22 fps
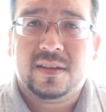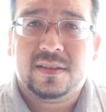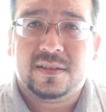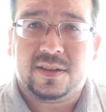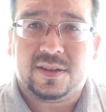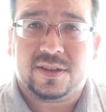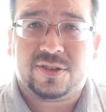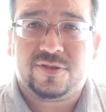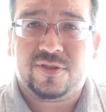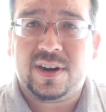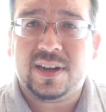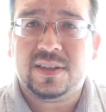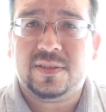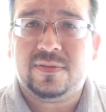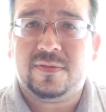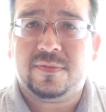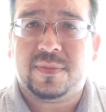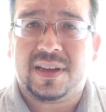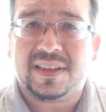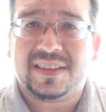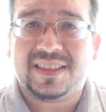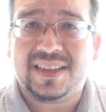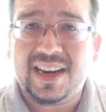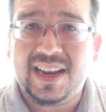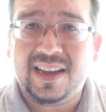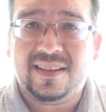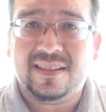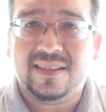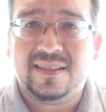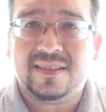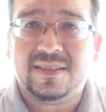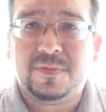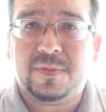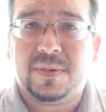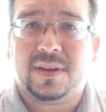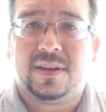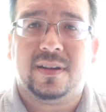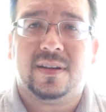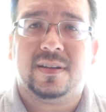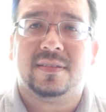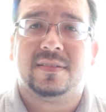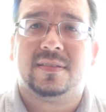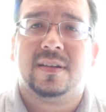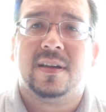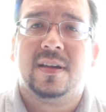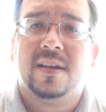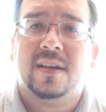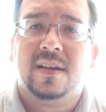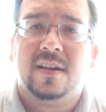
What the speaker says: the strings from my sneakers because